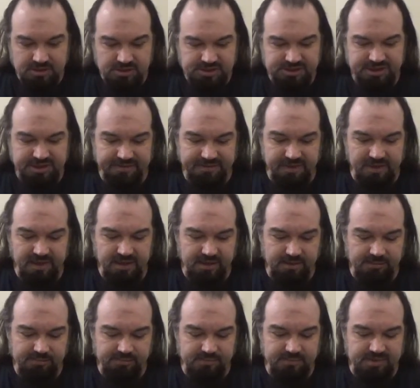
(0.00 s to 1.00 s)
She has
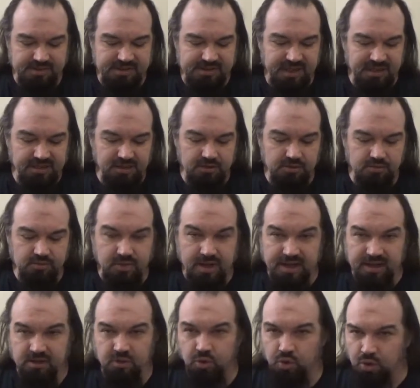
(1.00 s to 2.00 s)
a yellow,
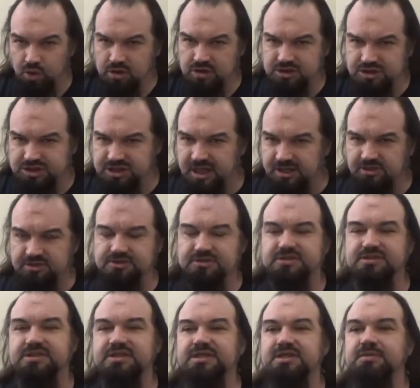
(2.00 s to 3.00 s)
red, and orange color
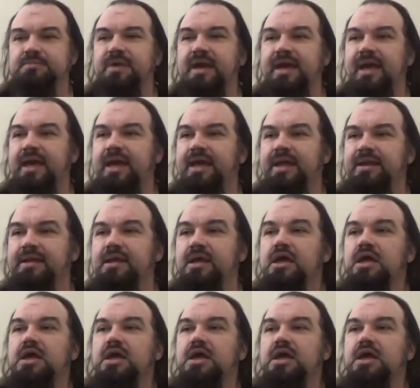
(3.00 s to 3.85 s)
scheme and